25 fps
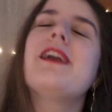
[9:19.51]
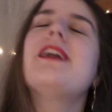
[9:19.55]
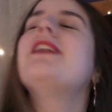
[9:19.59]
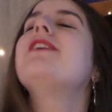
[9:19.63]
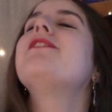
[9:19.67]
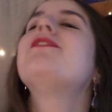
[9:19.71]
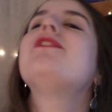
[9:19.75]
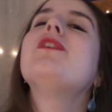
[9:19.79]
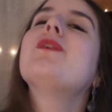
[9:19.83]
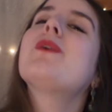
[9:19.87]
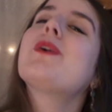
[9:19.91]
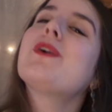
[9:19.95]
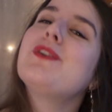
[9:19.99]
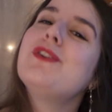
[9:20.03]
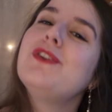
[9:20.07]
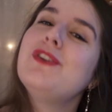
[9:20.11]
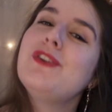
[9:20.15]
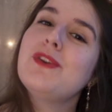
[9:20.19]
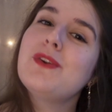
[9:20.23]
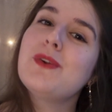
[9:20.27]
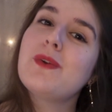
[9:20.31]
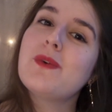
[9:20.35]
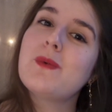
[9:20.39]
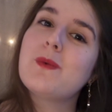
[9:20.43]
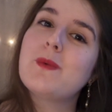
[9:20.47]
And if you are
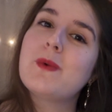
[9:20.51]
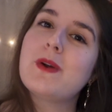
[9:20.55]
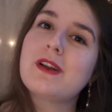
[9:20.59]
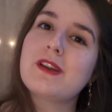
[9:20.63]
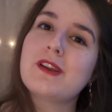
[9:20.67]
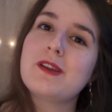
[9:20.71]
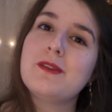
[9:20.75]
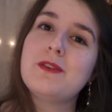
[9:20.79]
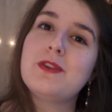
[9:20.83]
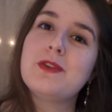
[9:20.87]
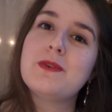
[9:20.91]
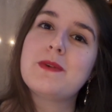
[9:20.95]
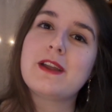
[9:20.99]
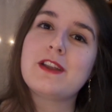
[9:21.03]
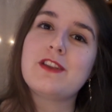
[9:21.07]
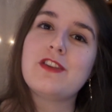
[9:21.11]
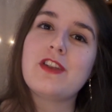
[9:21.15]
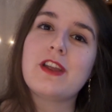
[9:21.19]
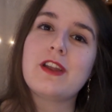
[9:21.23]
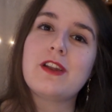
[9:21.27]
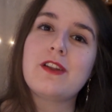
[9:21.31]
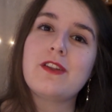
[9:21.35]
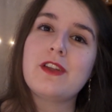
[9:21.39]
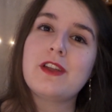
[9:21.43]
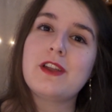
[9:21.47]
new, welcome to my
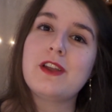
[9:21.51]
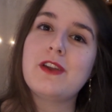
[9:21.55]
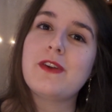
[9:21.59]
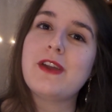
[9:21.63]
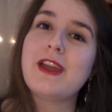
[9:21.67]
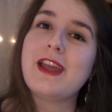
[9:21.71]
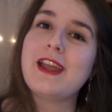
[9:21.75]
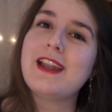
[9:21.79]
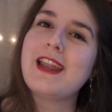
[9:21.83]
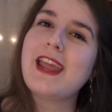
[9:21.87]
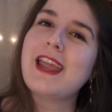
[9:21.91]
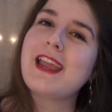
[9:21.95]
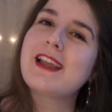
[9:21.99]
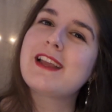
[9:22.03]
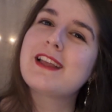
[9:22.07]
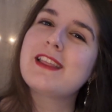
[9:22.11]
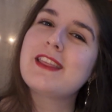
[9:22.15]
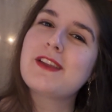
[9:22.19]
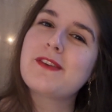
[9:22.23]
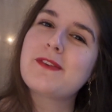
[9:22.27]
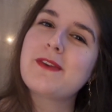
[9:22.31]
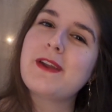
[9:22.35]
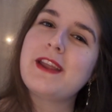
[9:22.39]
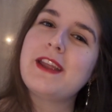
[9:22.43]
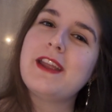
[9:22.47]
channel and go ahead and
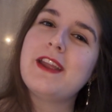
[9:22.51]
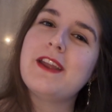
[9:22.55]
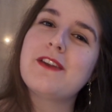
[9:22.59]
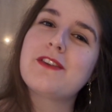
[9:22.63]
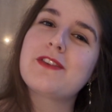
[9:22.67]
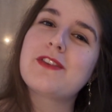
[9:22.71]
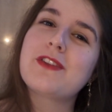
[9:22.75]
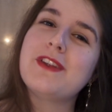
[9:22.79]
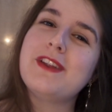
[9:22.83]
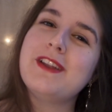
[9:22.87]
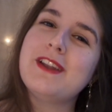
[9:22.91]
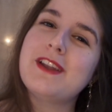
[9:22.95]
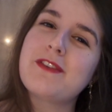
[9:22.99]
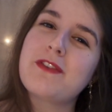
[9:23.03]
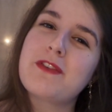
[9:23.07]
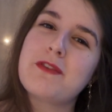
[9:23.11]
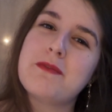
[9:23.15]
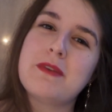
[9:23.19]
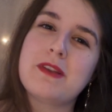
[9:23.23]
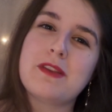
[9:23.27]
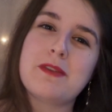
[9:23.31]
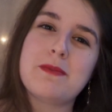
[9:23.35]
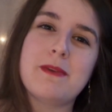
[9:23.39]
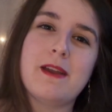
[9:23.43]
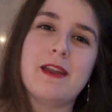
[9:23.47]
click right here so you never
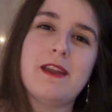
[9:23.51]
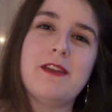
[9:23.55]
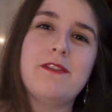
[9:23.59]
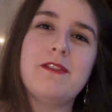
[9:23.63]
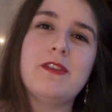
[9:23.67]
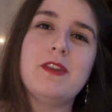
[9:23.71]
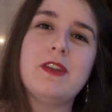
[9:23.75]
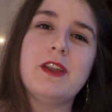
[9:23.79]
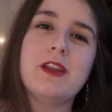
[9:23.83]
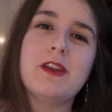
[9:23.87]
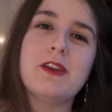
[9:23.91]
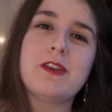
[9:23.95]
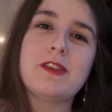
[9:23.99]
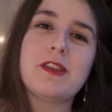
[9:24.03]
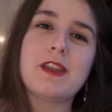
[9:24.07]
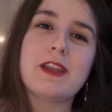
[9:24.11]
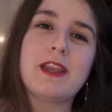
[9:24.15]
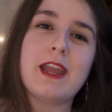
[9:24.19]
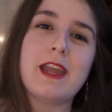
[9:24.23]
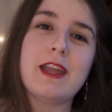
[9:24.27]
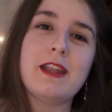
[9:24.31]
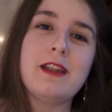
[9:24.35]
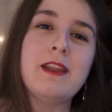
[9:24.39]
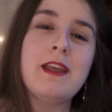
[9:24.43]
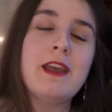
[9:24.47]
miss my videos
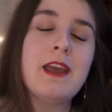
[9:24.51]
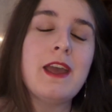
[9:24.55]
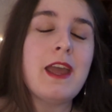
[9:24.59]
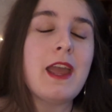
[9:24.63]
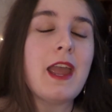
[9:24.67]
again.